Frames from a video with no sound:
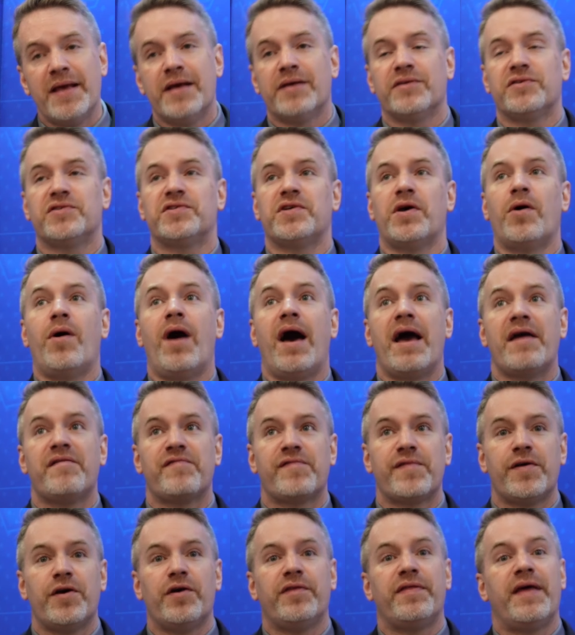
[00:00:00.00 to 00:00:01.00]
So I
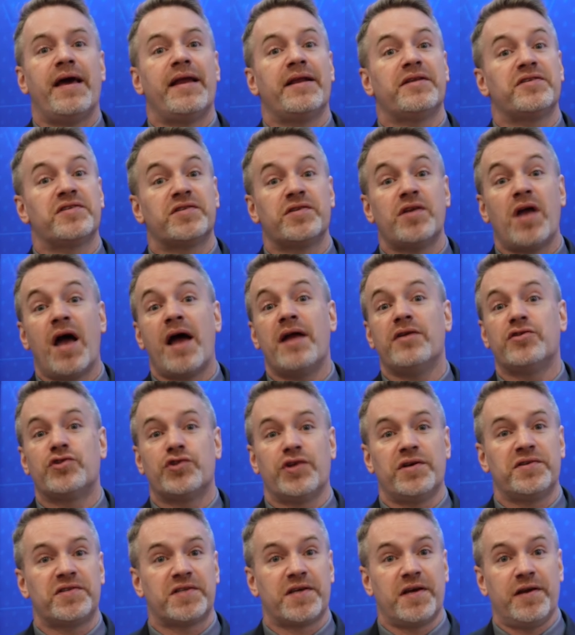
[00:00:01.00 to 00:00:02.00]
feel that it's not
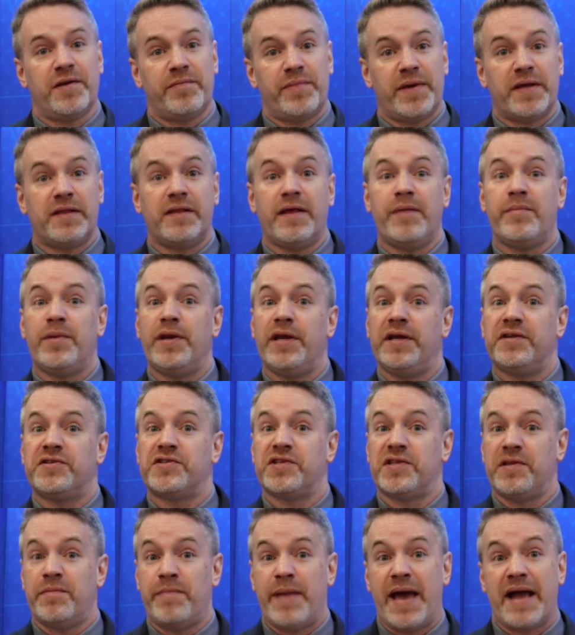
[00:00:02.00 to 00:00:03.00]
just going to be limited
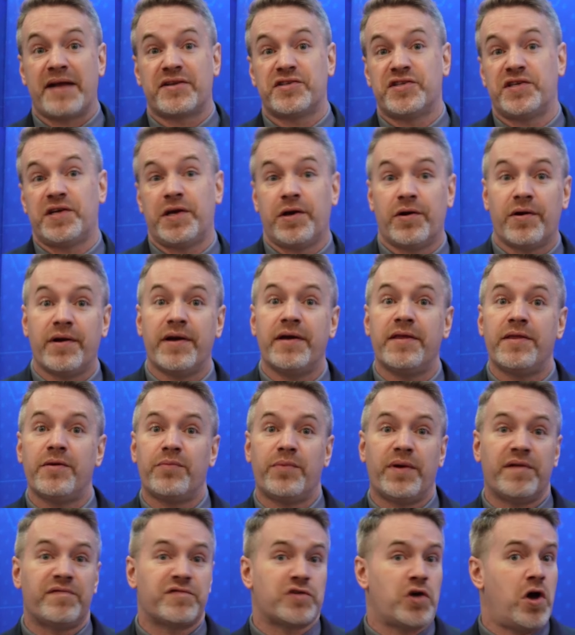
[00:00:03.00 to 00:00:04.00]
to the bacteria that
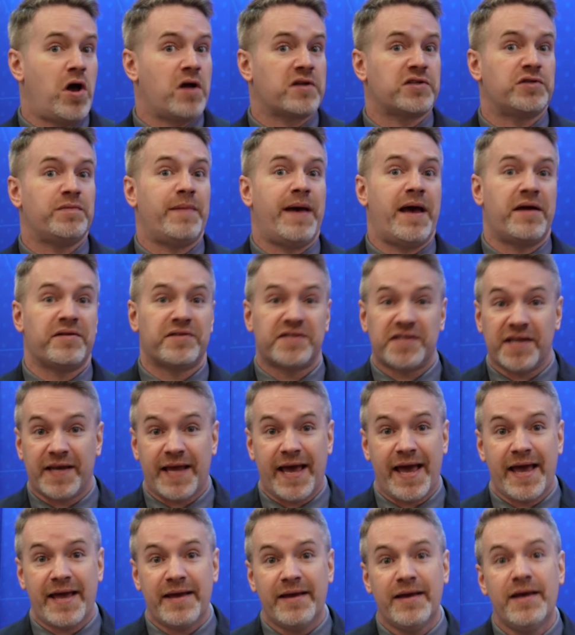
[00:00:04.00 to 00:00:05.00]
we've talked about
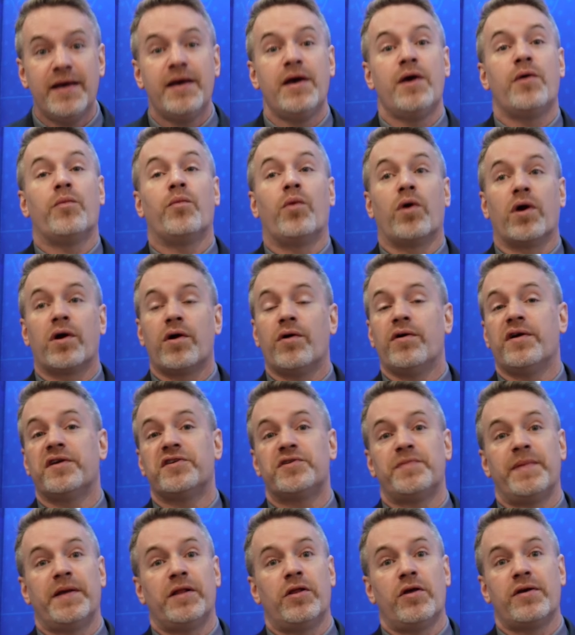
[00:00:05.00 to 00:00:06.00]
today. We're going
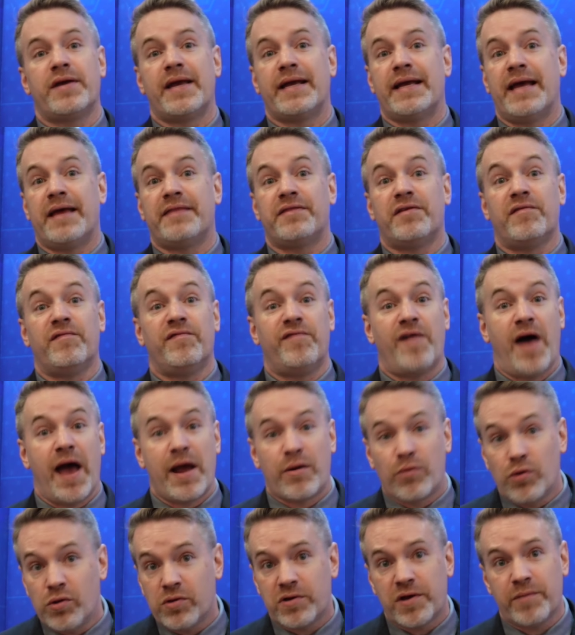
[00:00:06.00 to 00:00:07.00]
to be looking at the
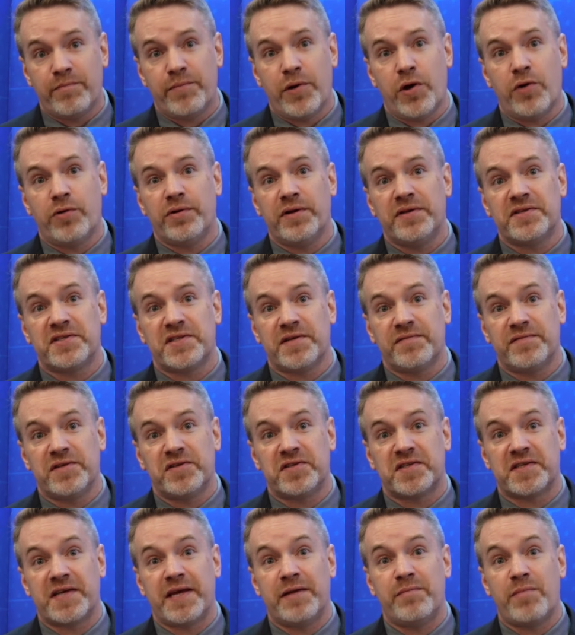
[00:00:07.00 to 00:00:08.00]
viral components of the
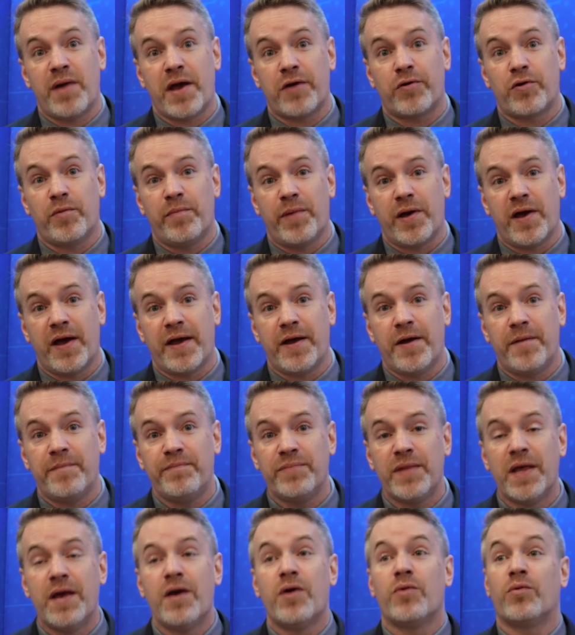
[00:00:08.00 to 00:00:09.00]
skin
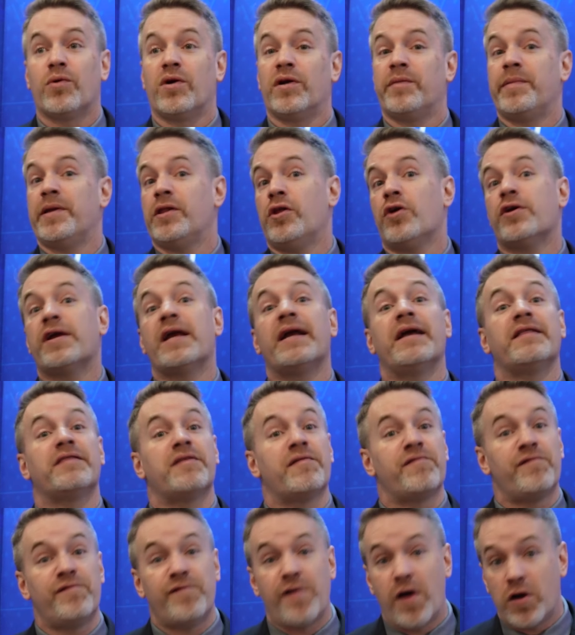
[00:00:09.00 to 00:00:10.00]
microbiome. We're going to be looking at
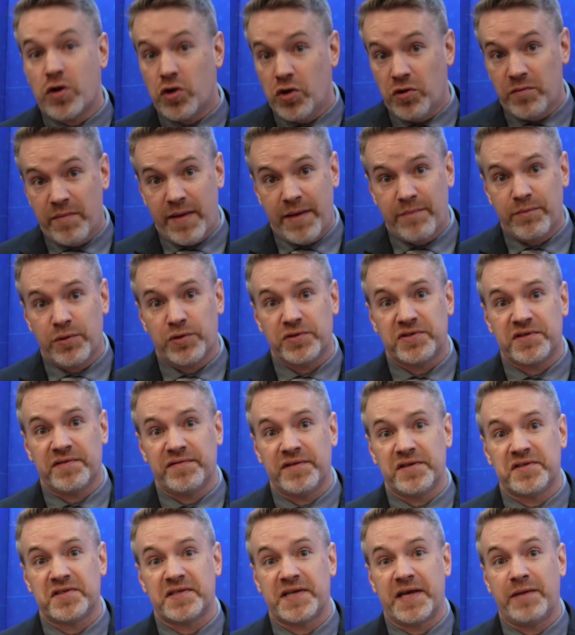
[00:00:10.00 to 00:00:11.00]
the fungal members
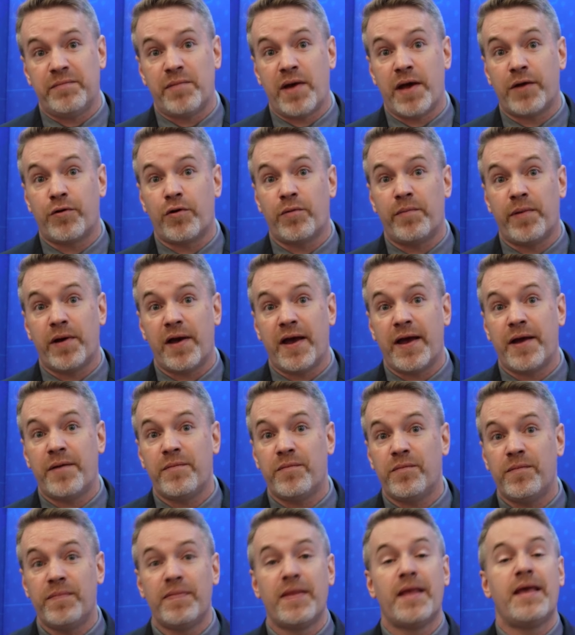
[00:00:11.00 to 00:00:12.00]
of the skin
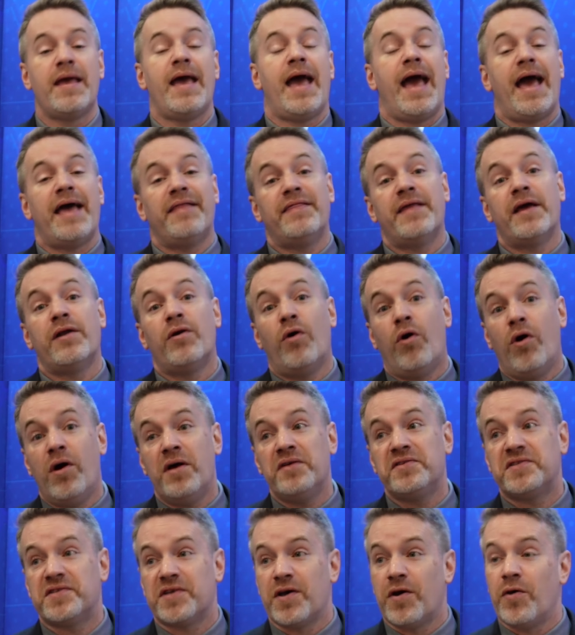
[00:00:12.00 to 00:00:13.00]
microbiome. And then
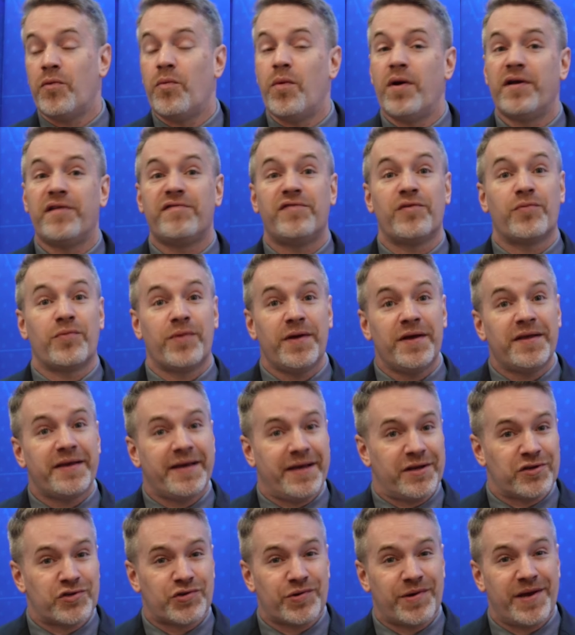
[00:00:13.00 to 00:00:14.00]
also, one of the really
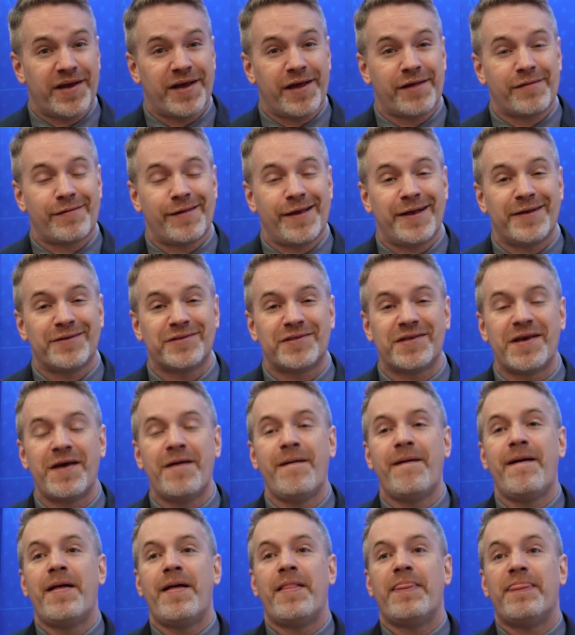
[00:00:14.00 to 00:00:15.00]
intriguing things,
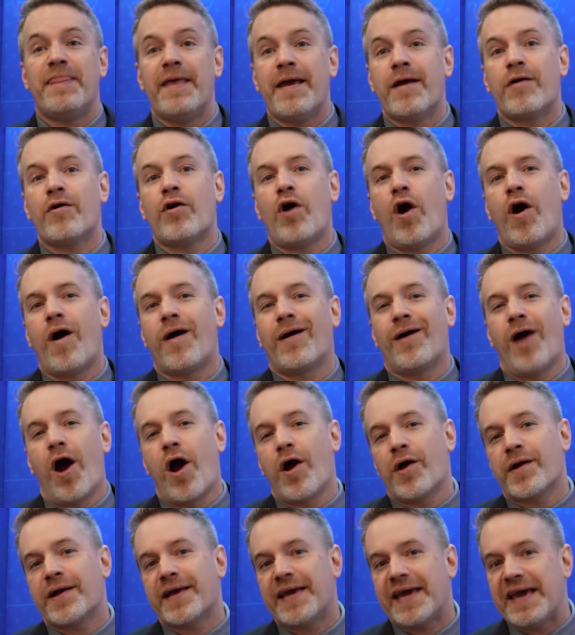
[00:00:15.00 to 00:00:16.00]
there are
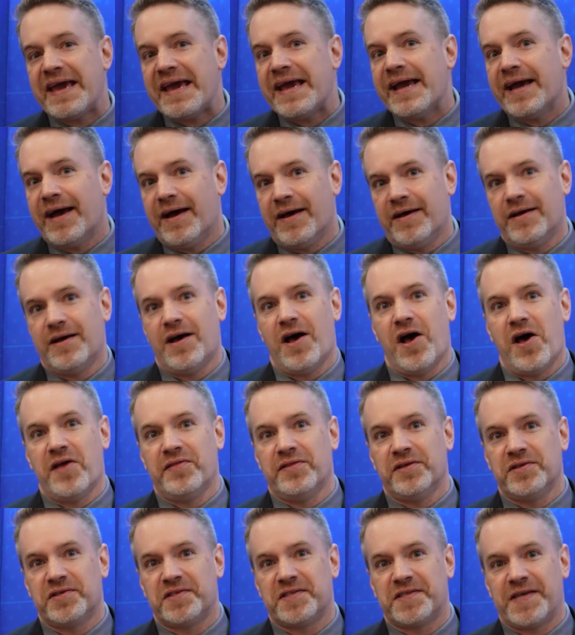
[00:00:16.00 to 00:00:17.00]
archaea
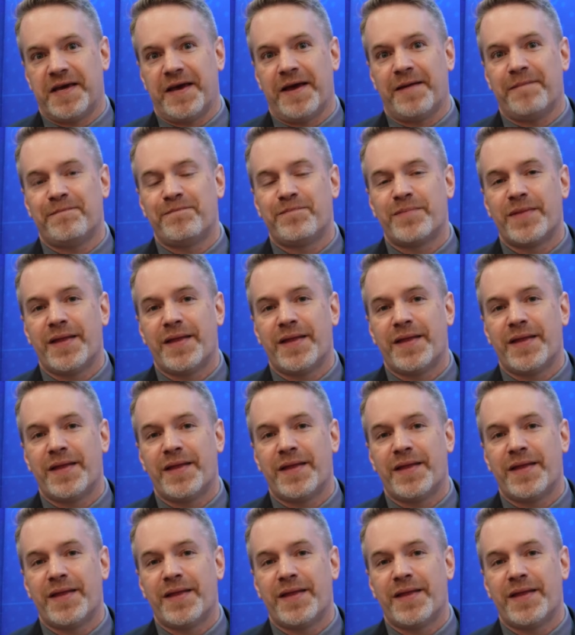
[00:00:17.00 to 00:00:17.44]
on the skin.